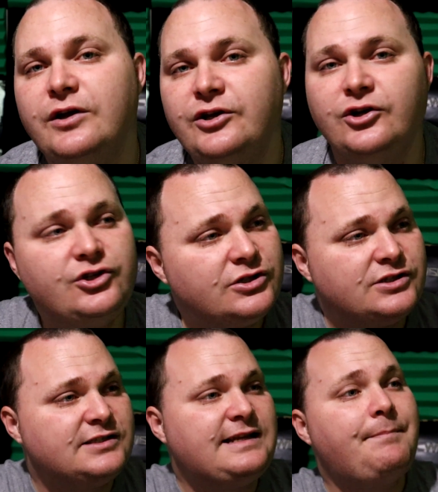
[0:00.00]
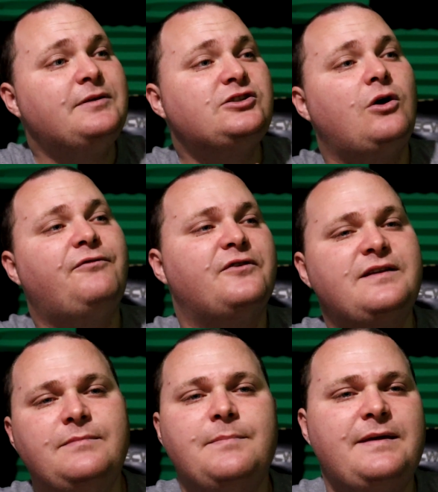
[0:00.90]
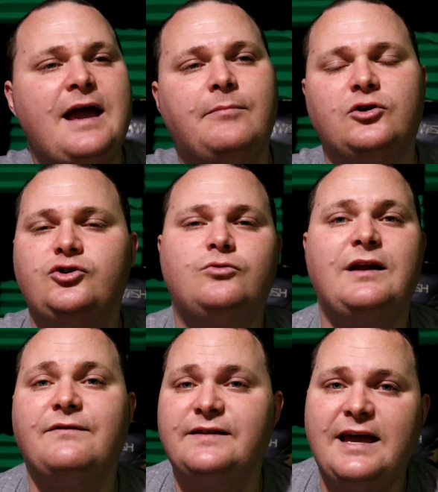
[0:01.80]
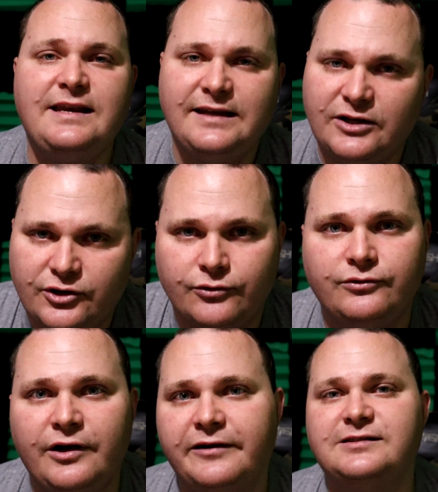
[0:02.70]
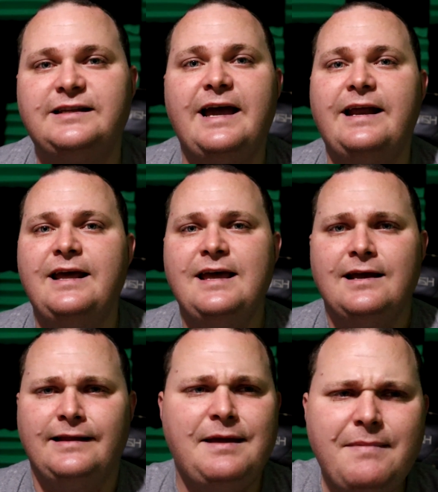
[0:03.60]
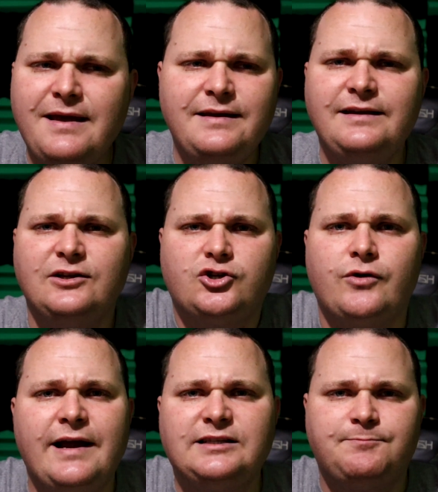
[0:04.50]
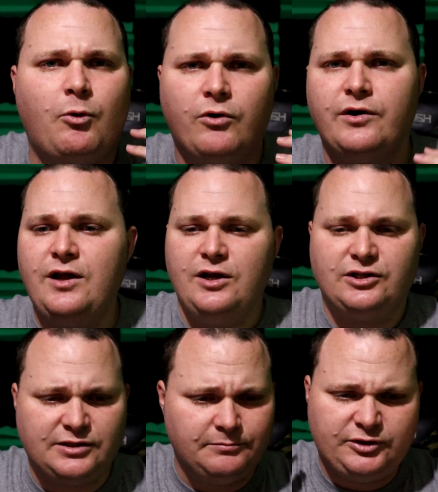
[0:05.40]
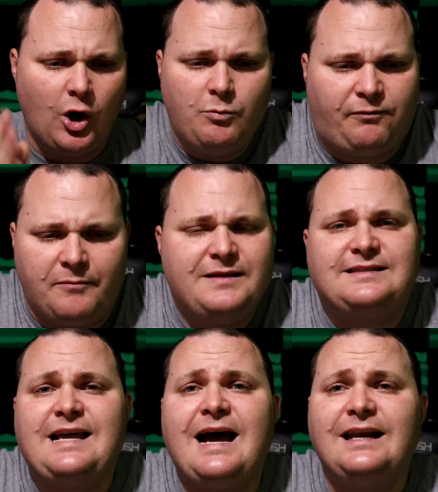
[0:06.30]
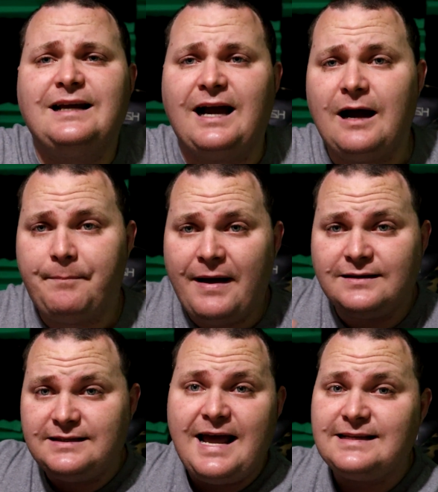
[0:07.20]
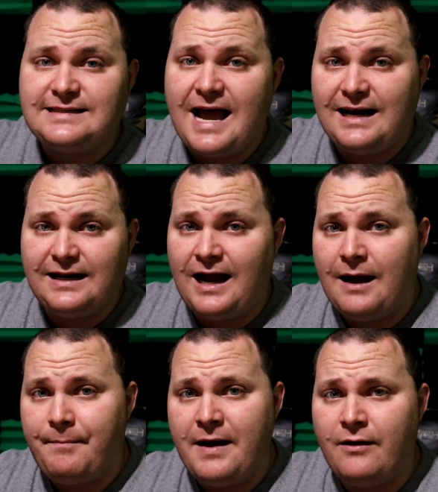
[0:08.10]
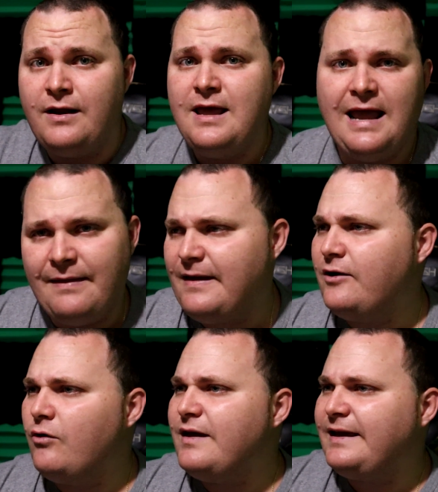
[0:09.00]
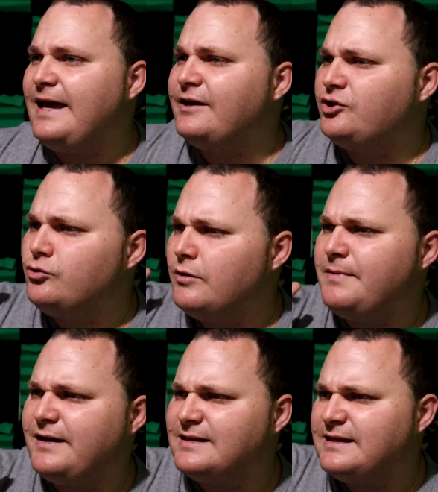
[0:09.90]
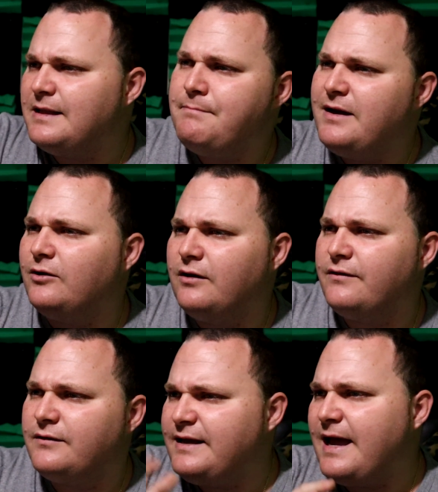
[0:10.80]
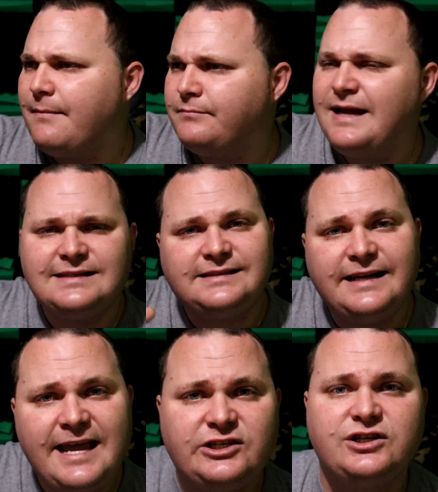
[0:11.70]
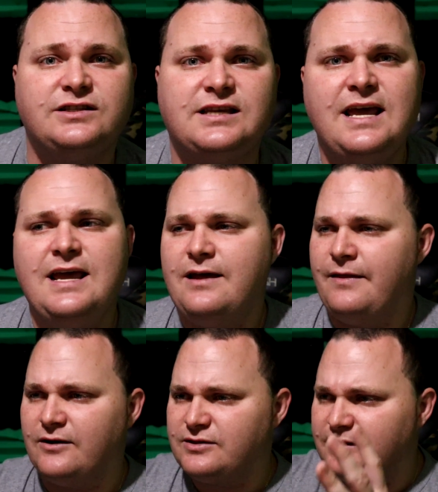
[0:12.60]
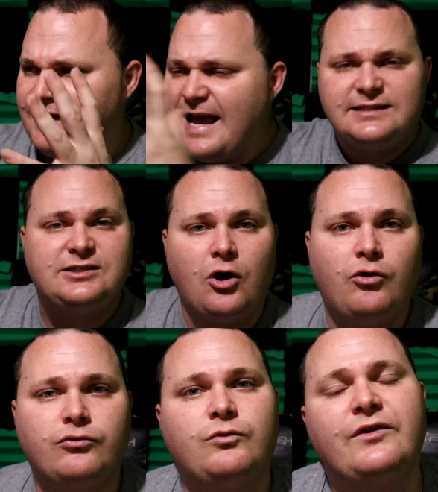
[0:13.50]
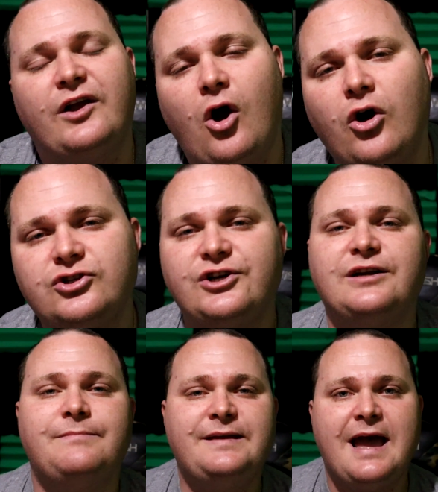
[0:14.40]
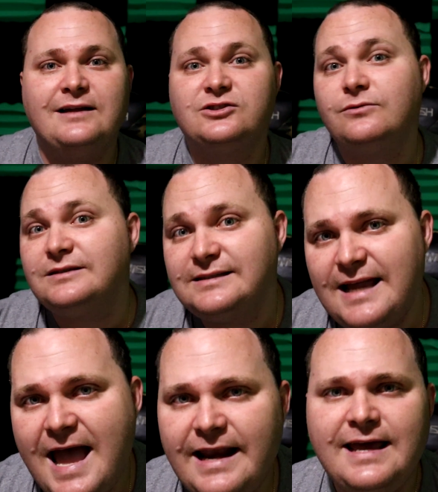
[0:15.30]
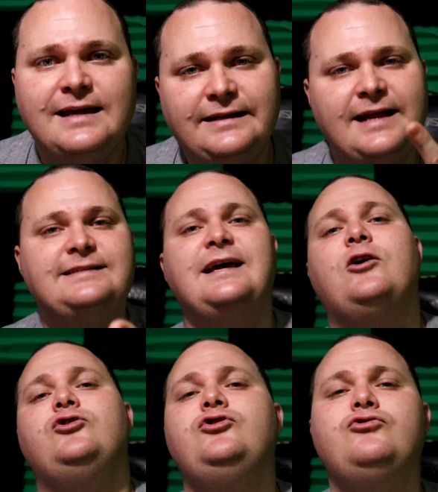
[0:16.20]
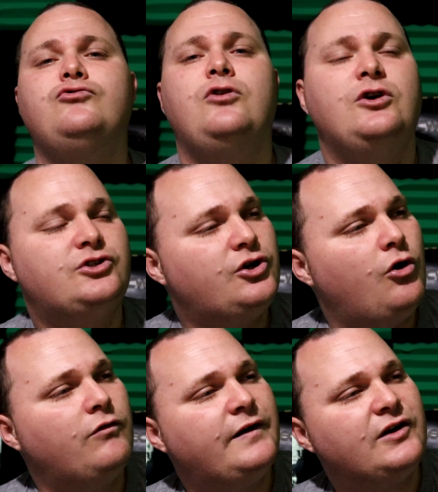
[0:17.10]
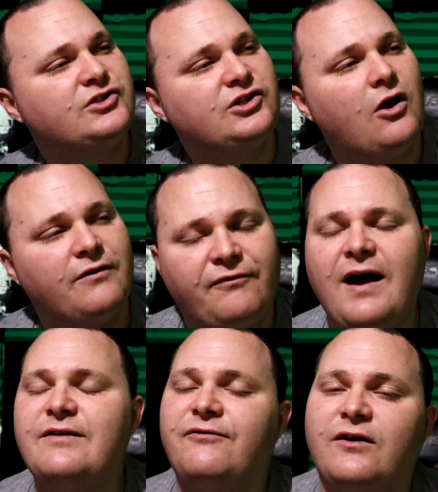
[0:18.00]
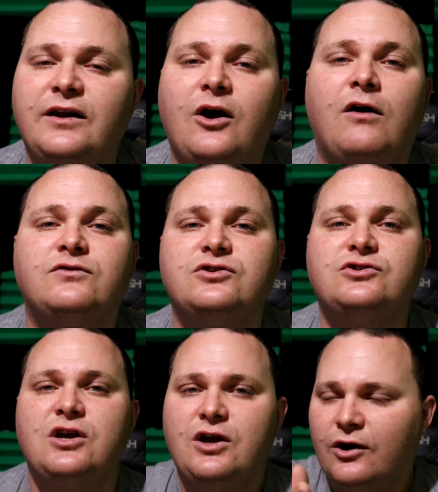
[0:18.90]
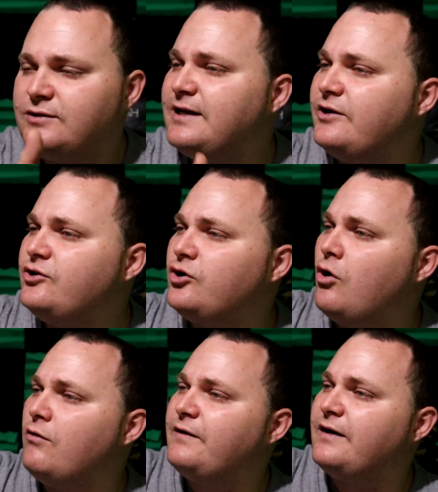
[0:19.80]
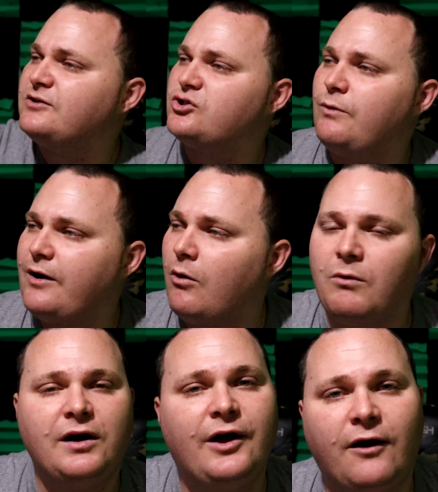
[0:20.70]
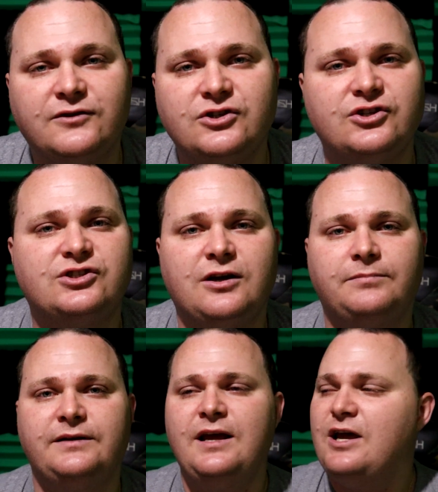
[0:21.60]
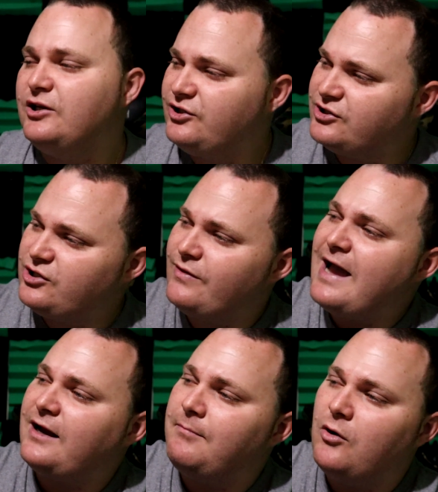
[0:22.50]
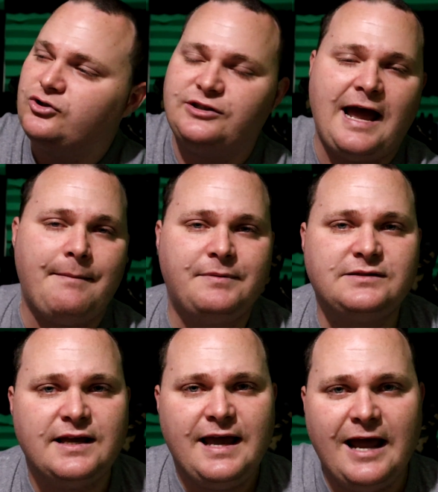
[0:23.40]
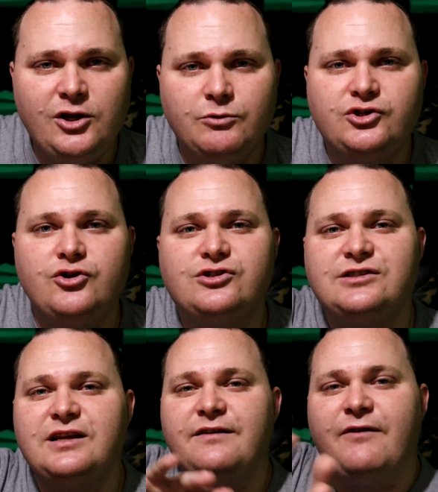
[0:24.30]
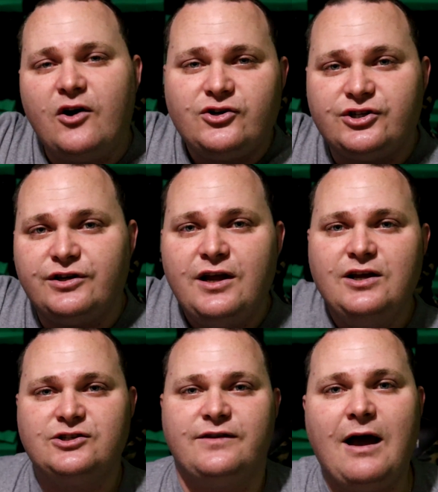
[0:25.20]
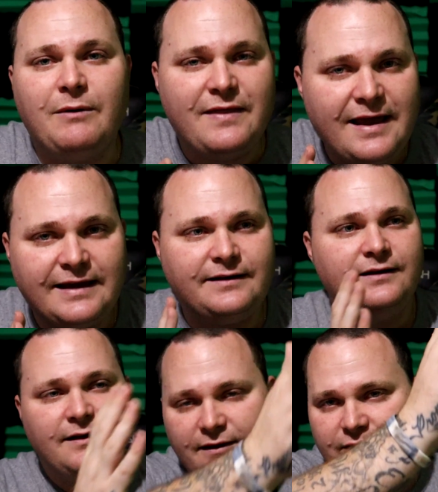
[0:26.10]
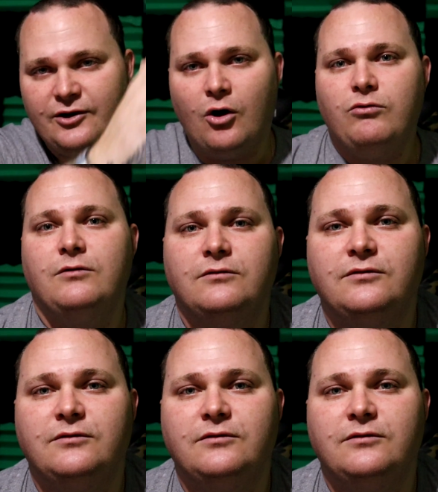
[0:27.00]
You're just a stepping stone for them to be able to do whatever they need to do. You understand? They may need to transport some dope from this side of the compound to that side of the compound, and they know they can't do it because in the middle of the damn destinations, there's a dead zone where the guards are going to be at. So instead, they tell you to go over there and start a fight in front of the officers, or tell you to go over there and swing on one of the officers or something, just so that commotion happens, and you was used as a diversion, so that way they can, you know,